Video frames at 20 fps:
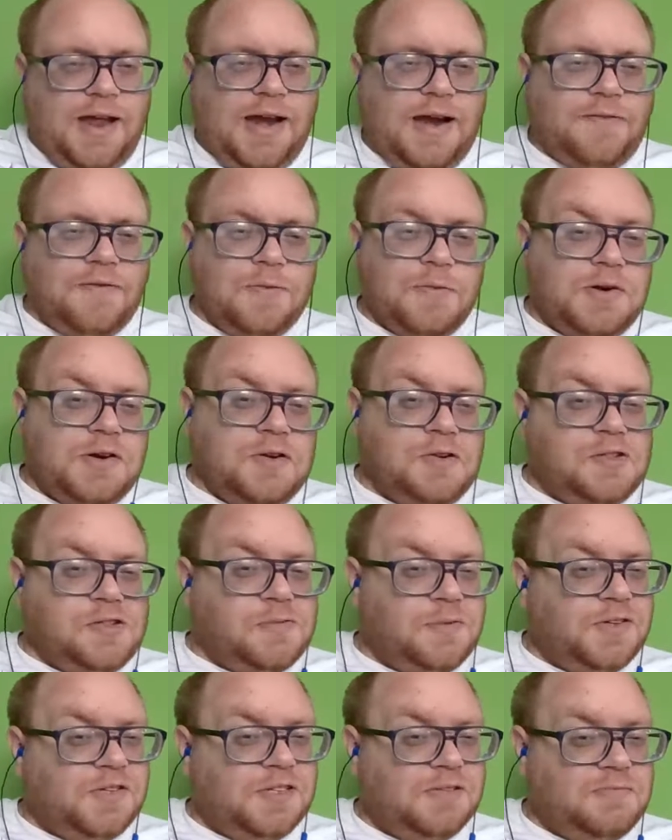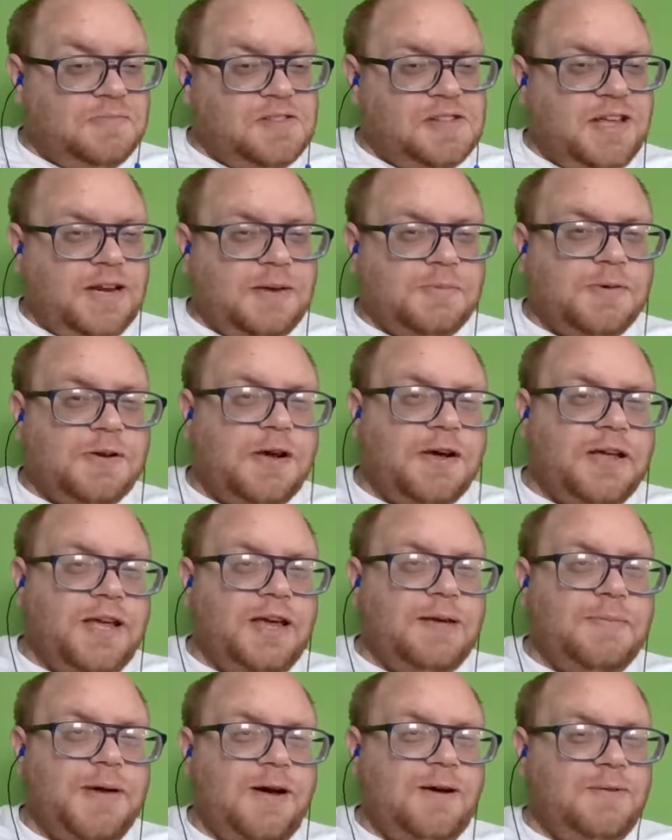And everyone knows which scene I'm
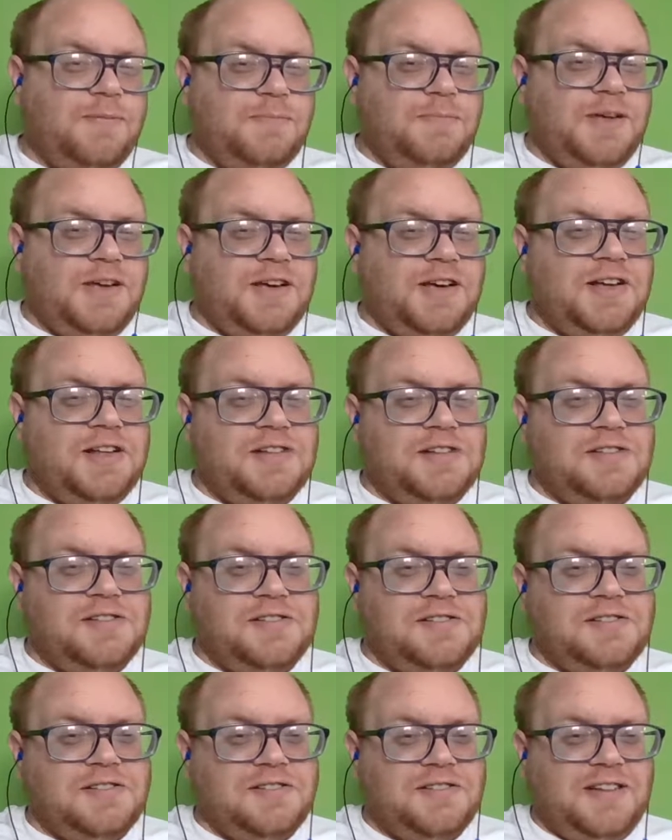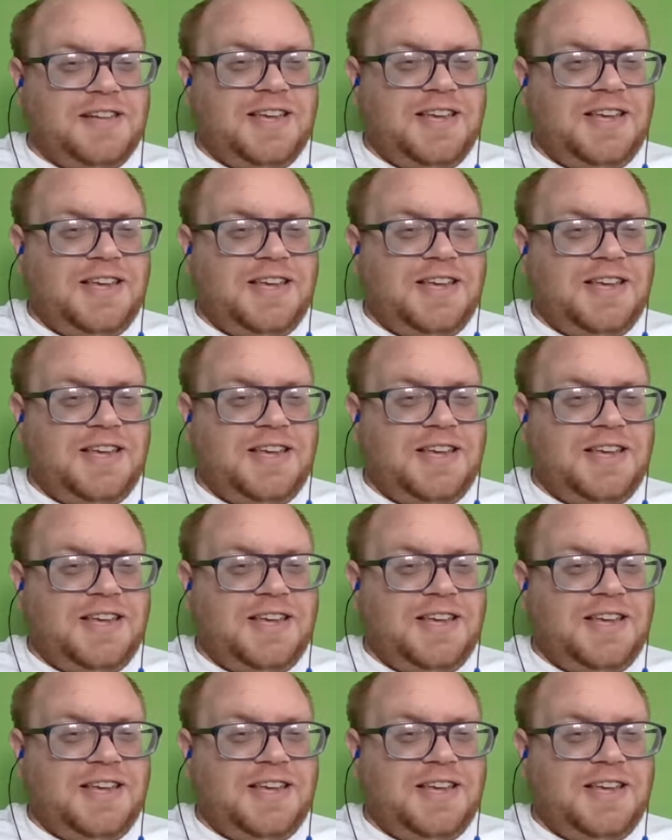talking about because,